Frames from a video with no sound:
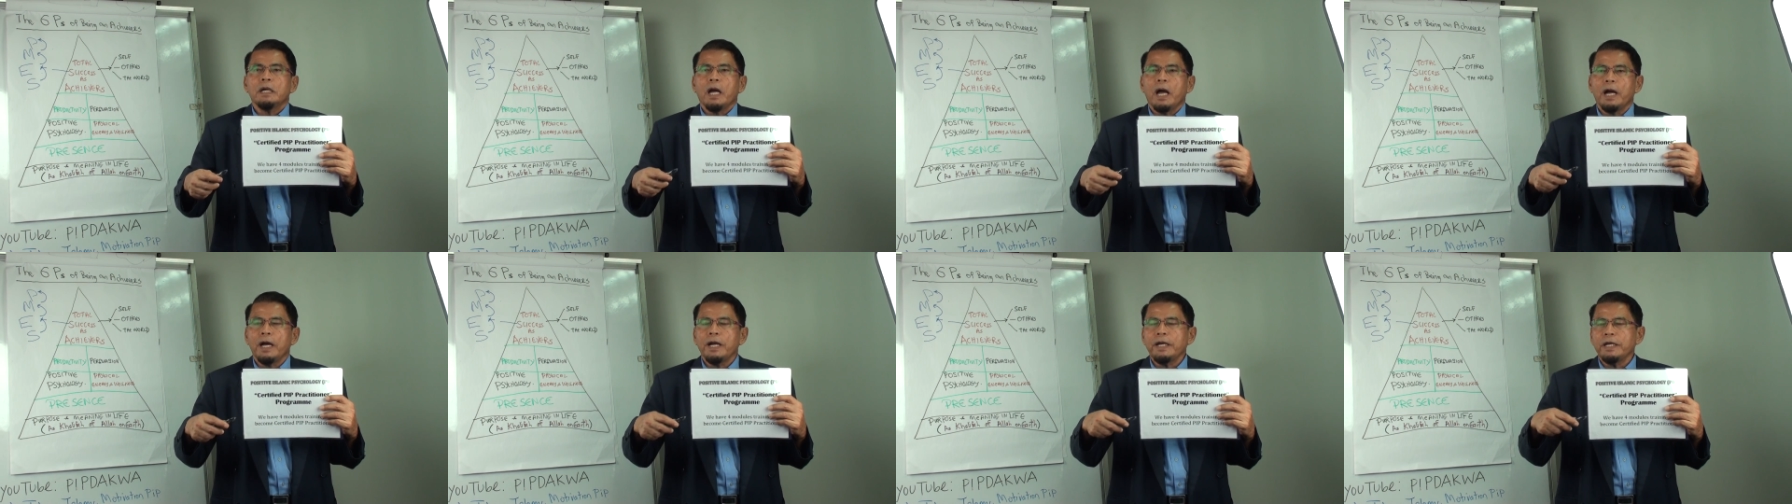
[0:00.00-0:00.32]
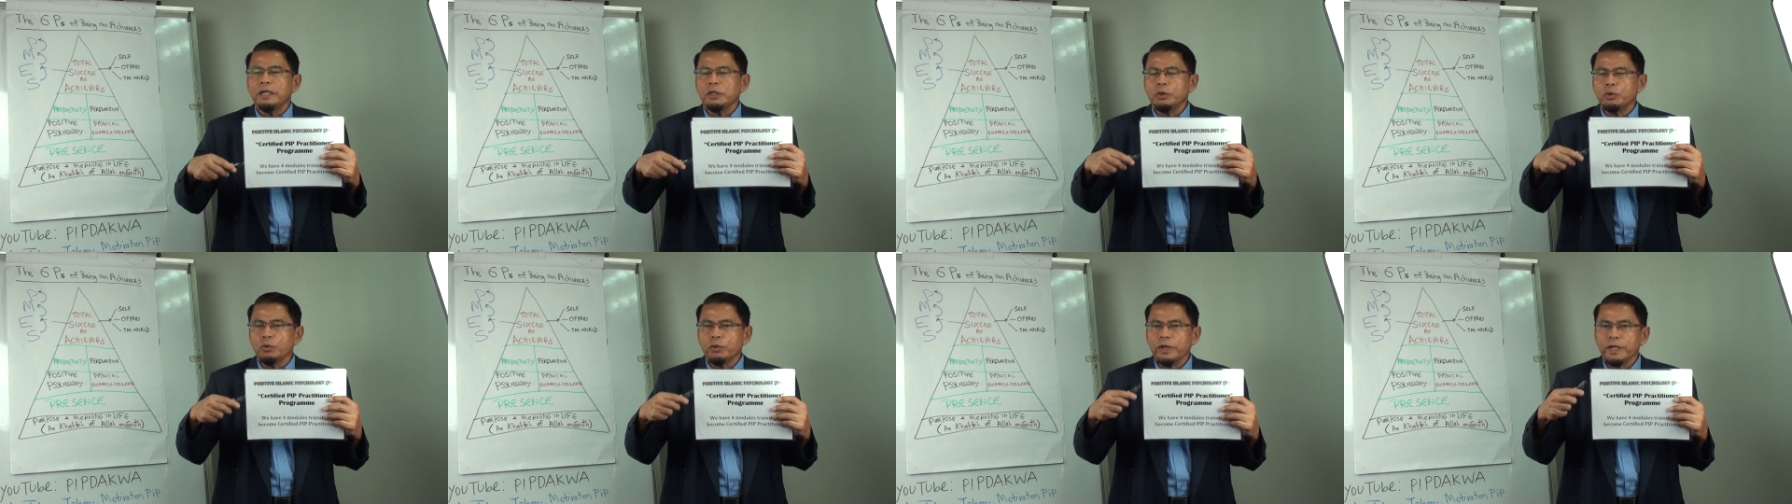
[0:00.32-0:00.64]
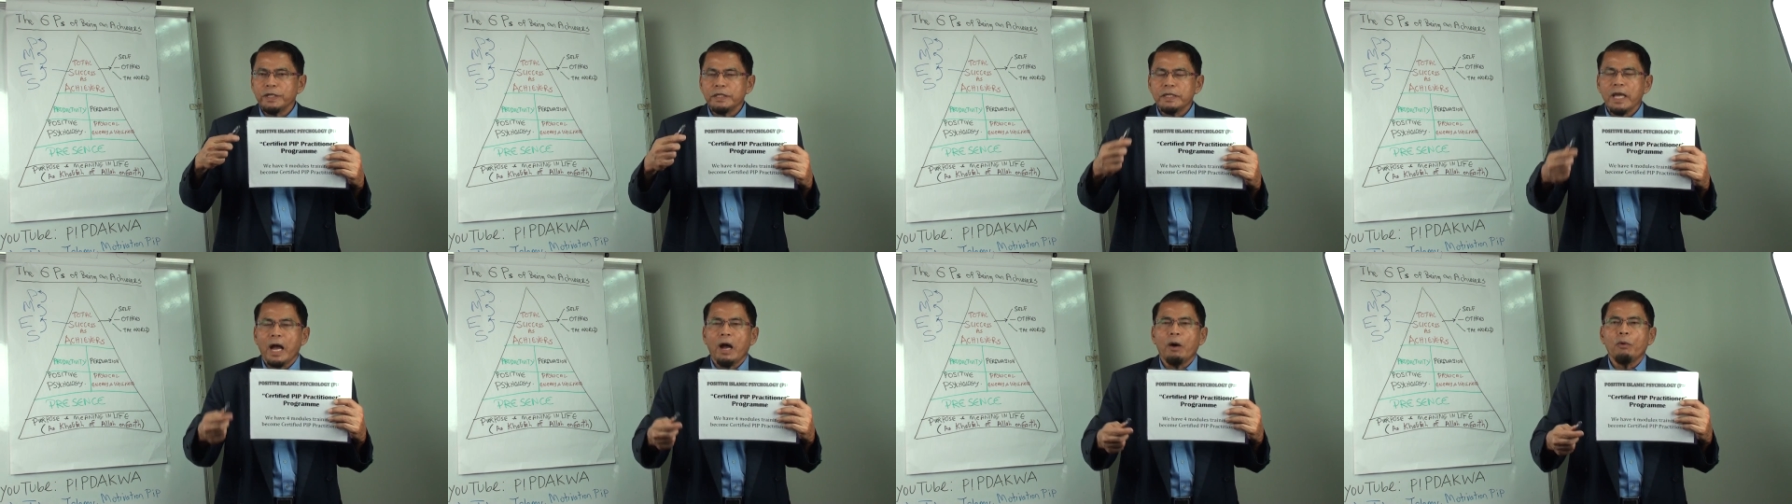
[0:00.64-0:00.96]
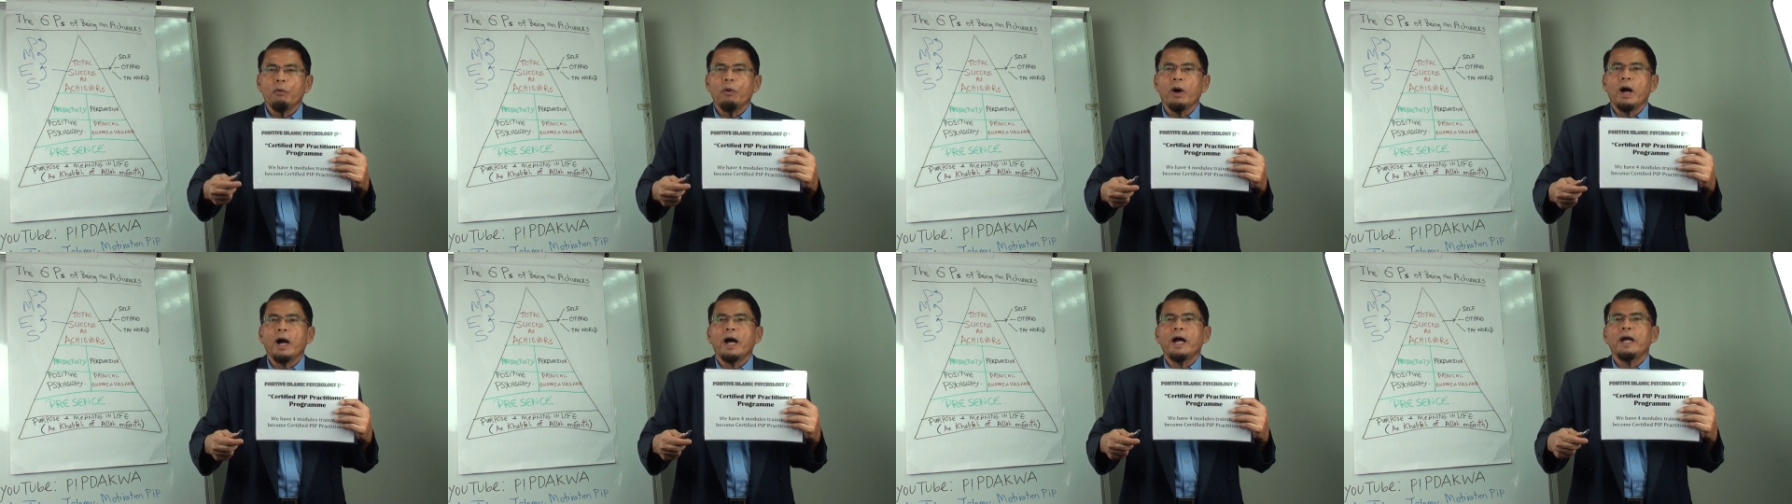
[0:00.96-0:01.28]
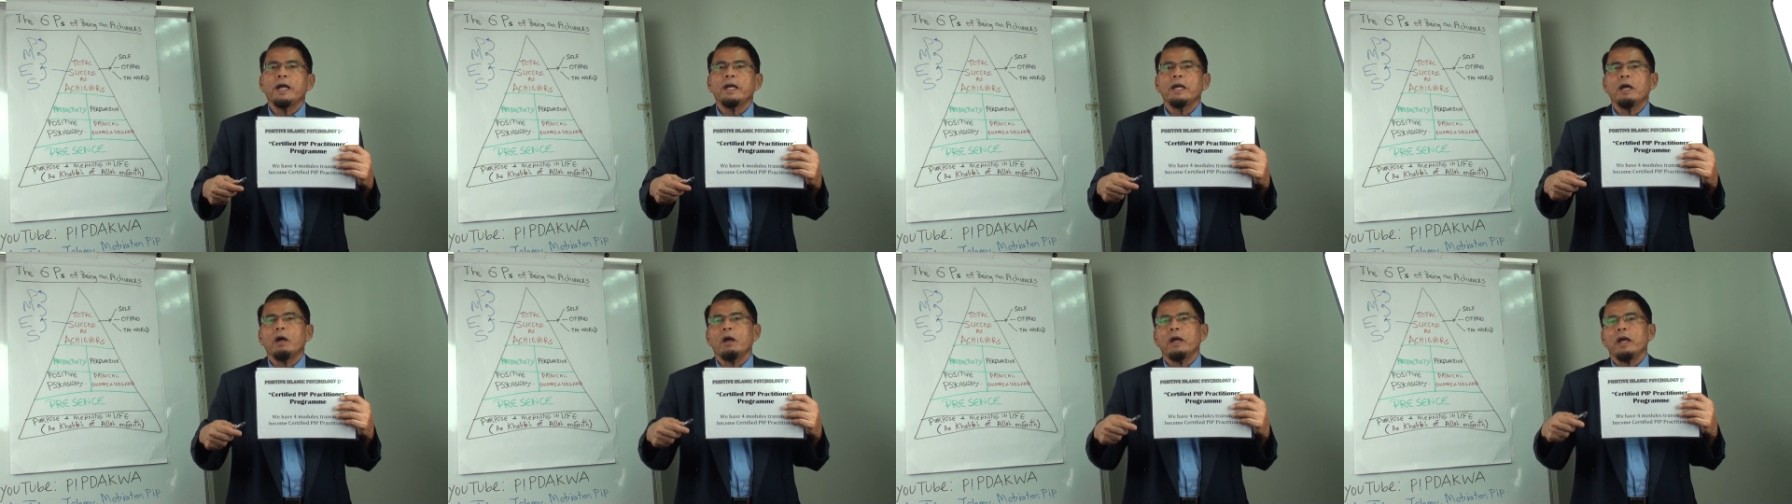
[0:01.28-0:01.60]
uh, in doing da'wah
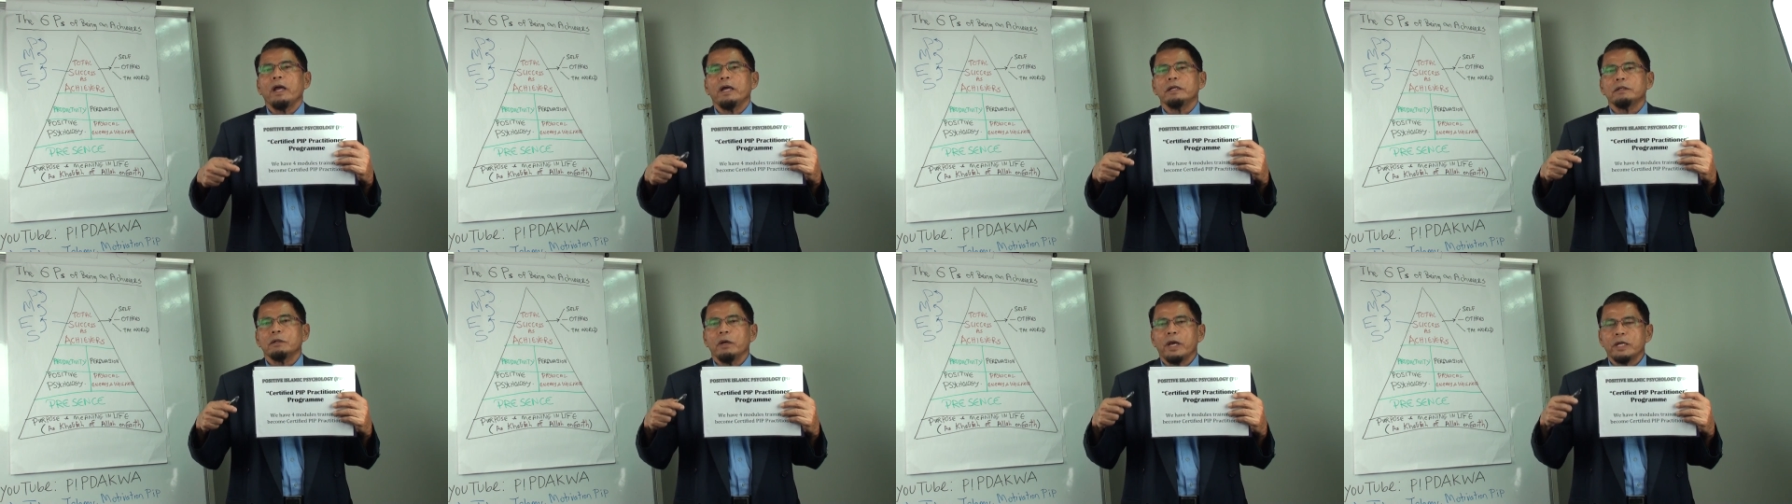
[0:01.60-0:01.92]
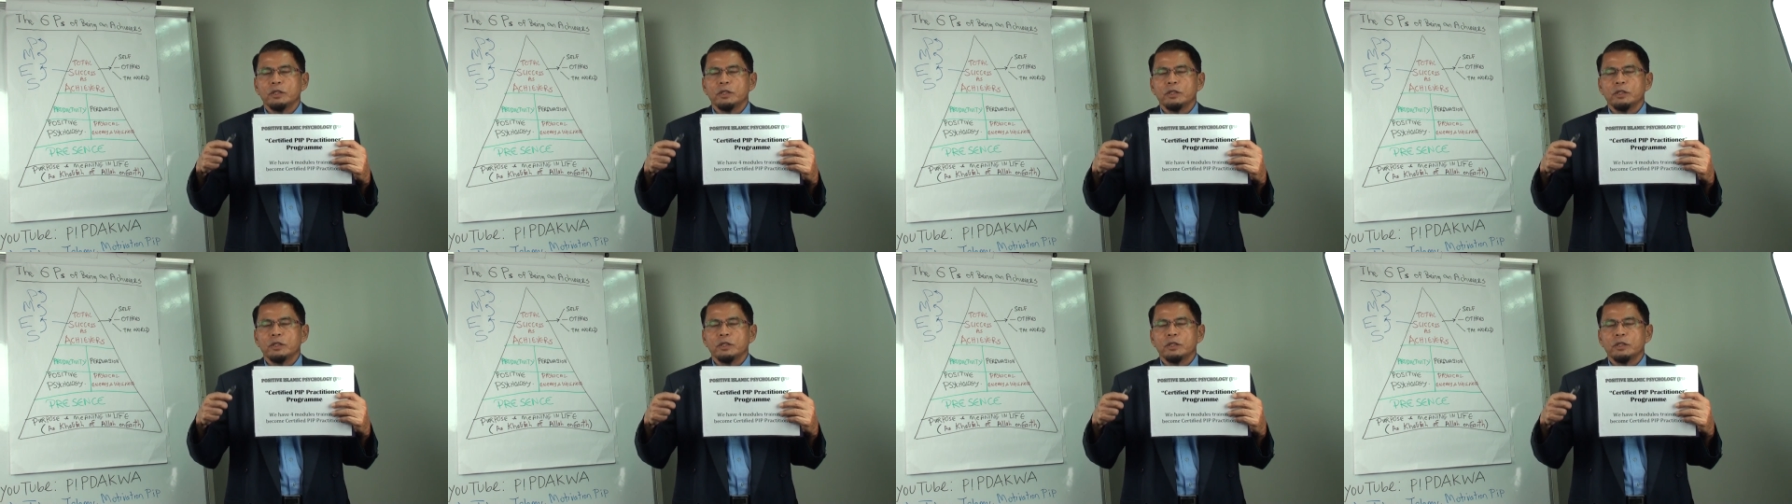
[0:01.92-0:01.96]
and